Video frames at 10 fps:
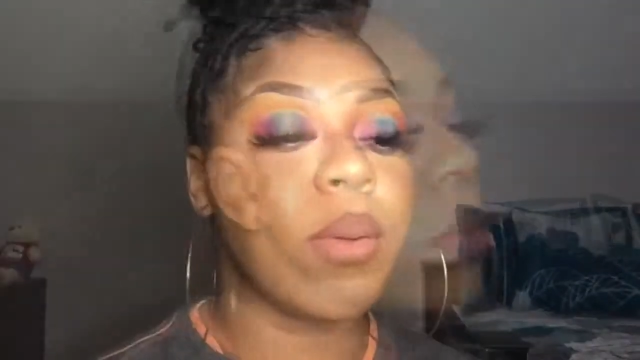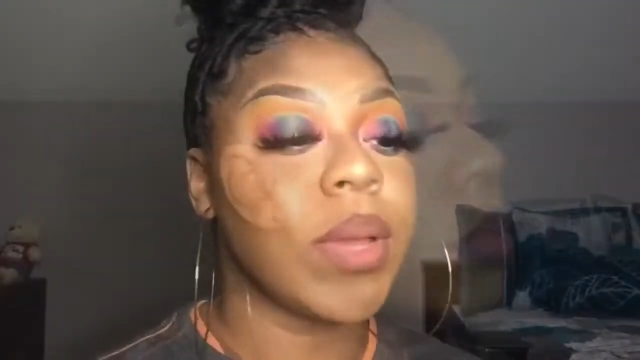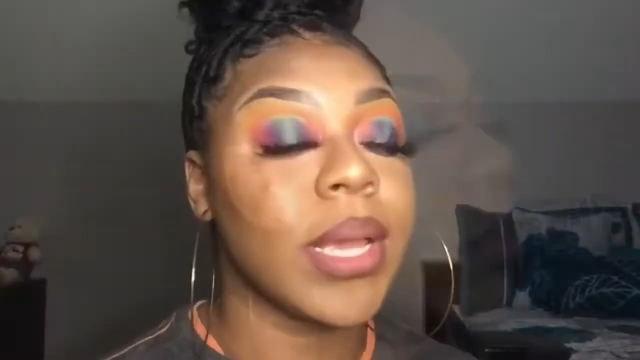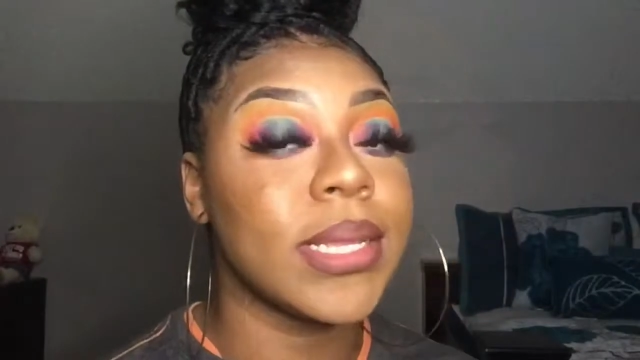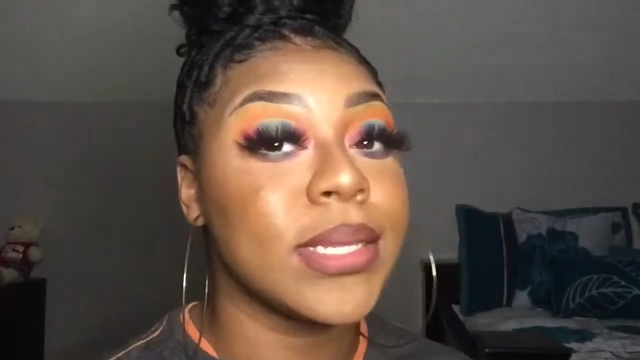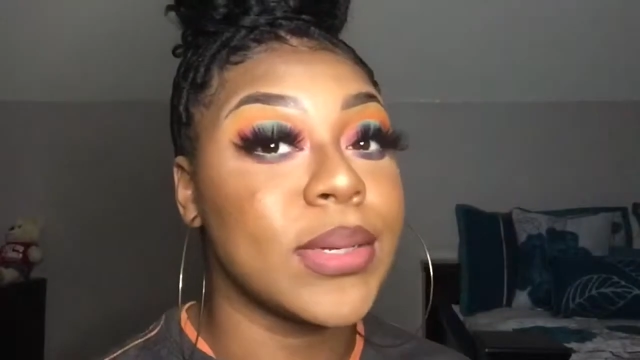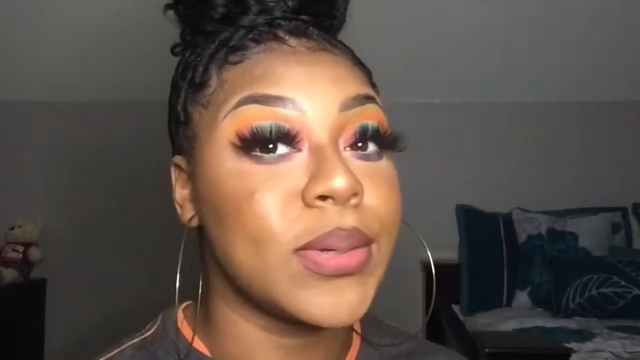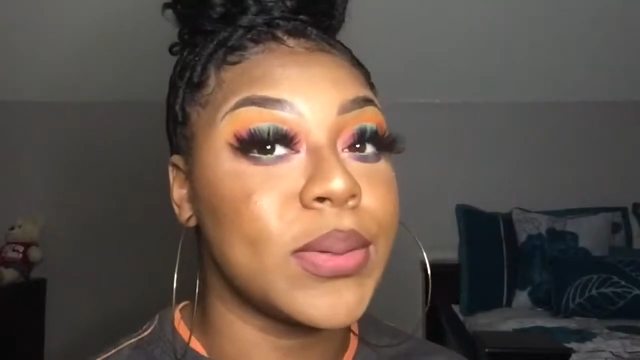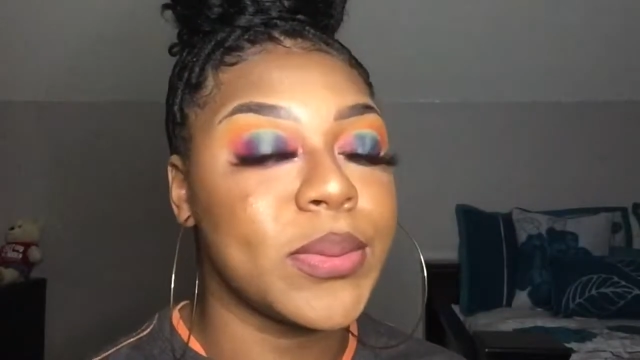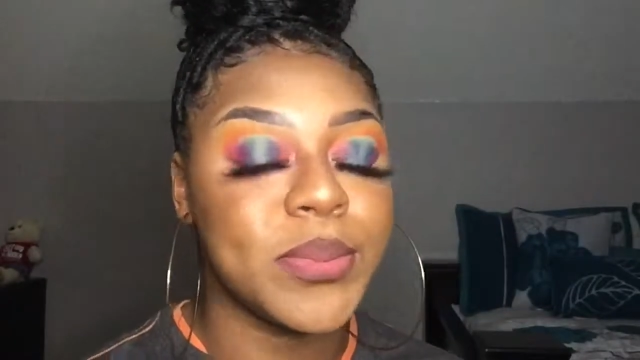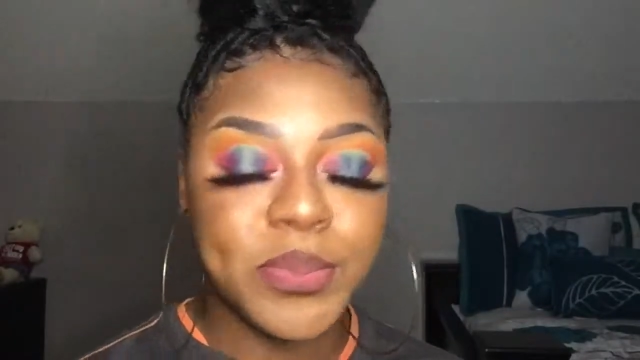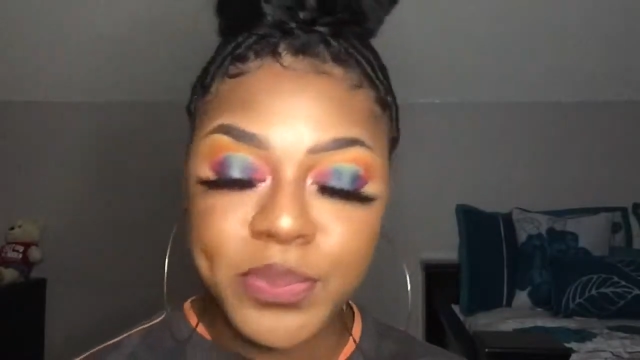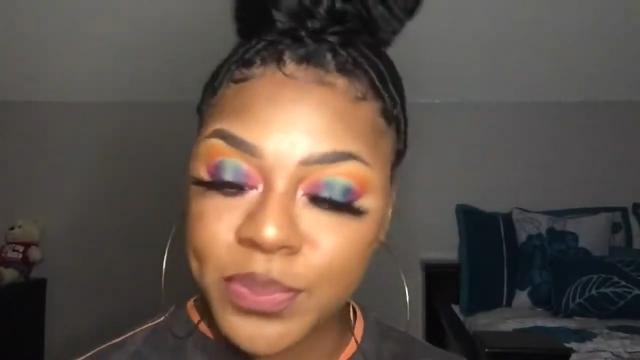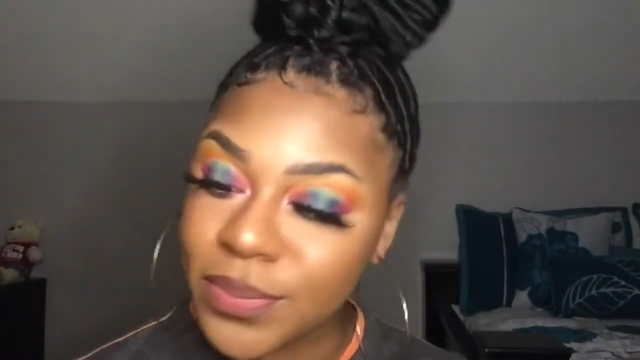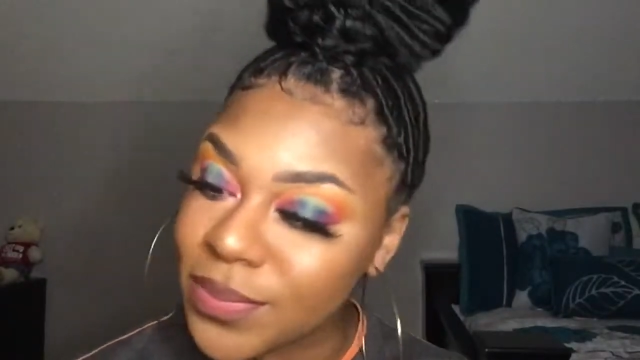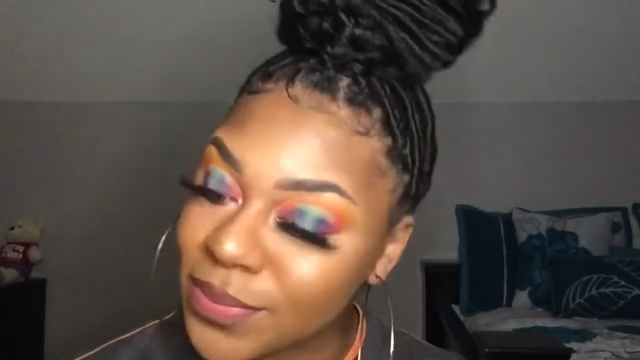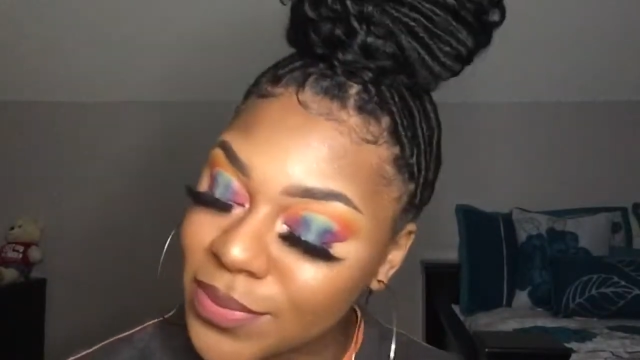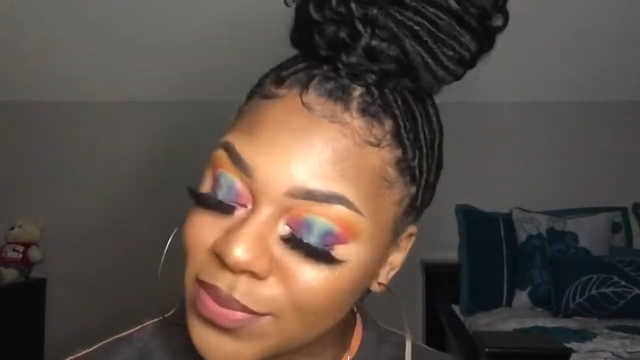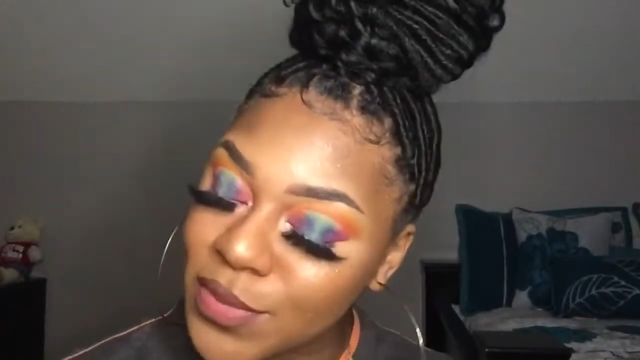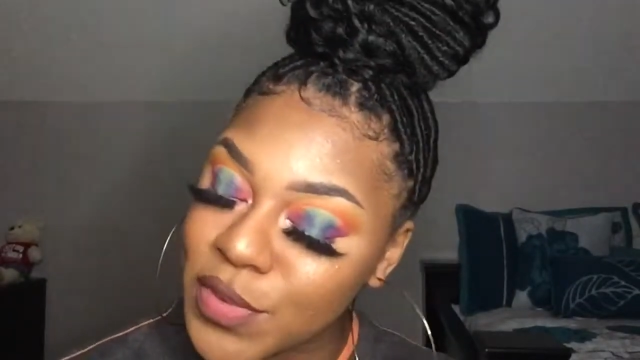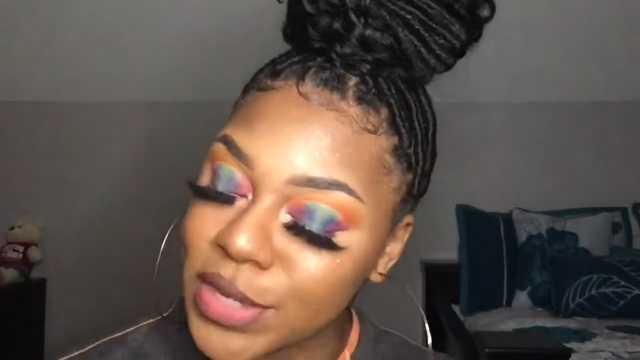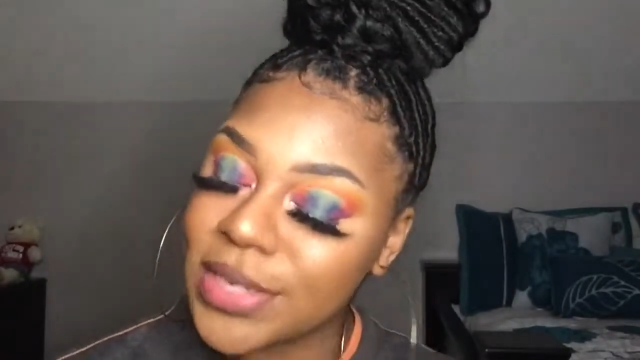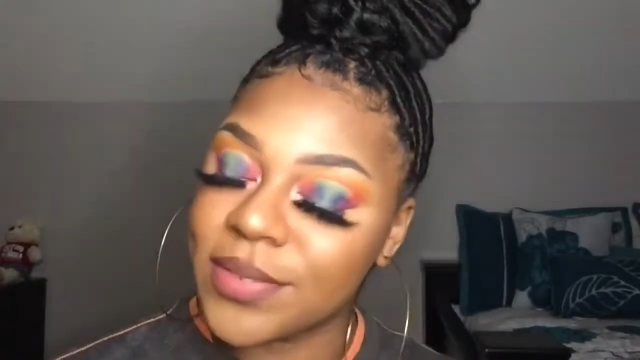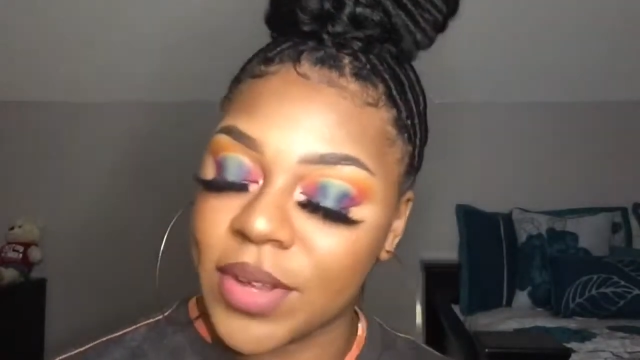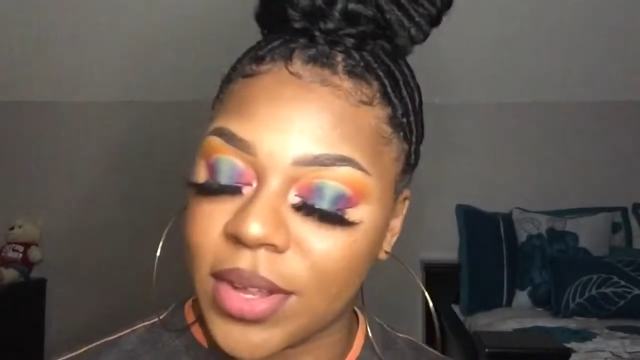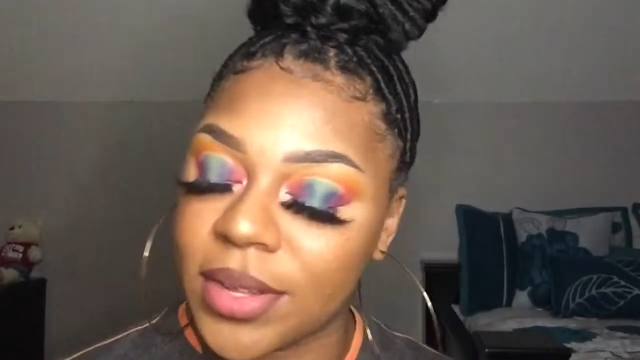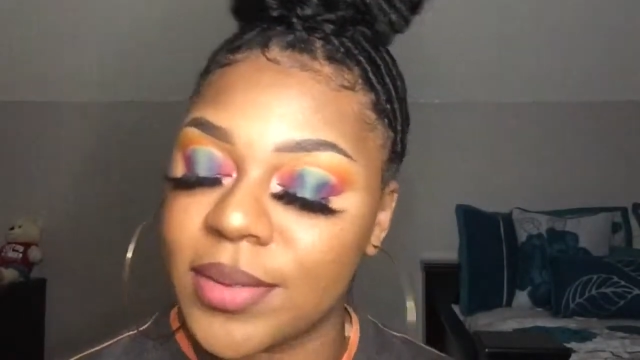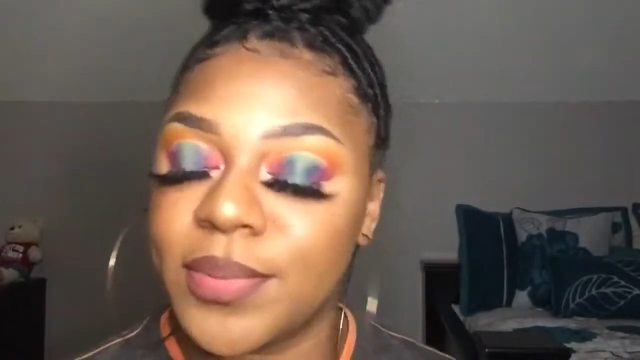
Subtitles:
Okay, so first of all,